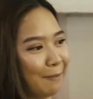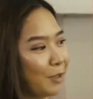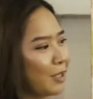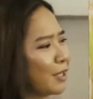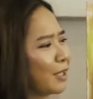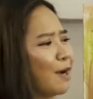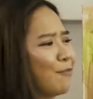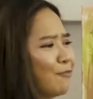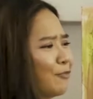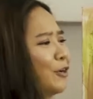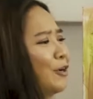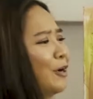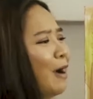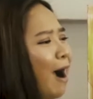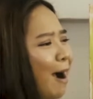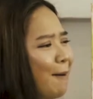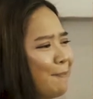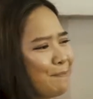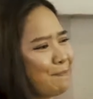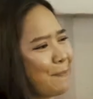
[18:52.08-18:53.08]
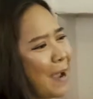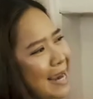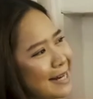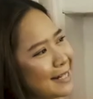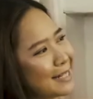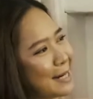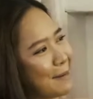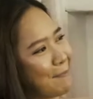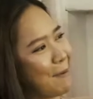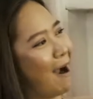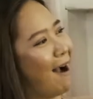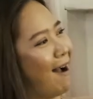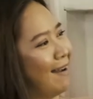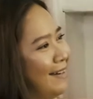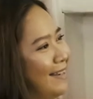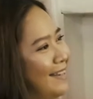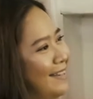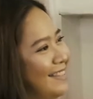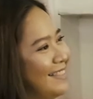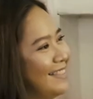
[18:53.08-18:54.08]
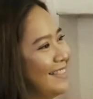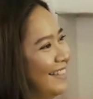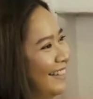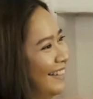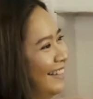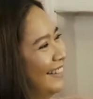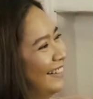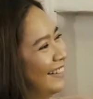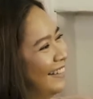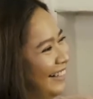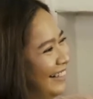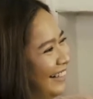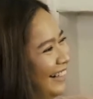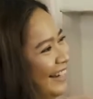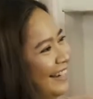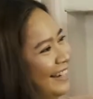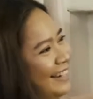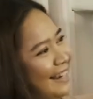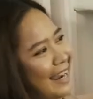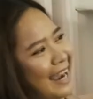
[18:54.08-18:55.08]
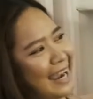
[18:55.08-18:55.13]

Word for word: I'm gonna come for your painting parties. Yes. Yes.